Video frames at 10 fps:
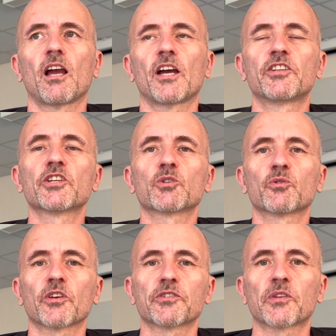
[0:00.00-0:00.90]
additional
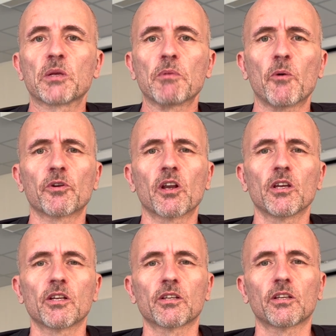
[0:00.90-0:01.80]
things that you might want to learn